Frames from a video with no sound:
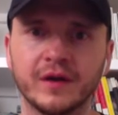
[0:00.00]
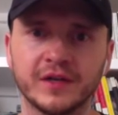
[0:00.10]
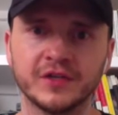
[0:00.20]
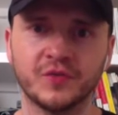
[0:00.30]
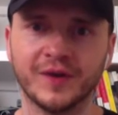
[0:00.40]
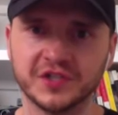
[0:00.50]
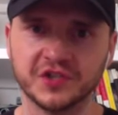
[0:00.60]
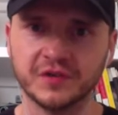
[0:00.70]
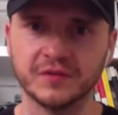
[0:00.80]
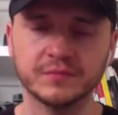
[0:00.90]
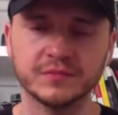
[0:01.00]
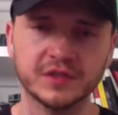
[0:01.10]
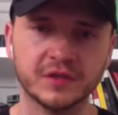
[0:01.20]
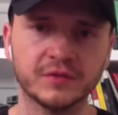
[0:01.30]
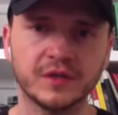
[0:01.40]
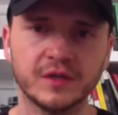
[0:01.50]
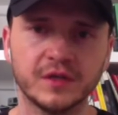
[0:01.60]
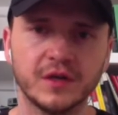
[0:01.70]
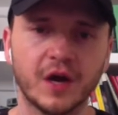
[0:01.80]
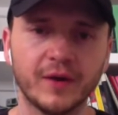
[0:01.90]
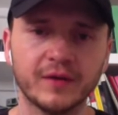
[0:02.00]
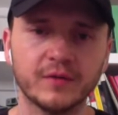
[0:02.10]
direction. So, all right.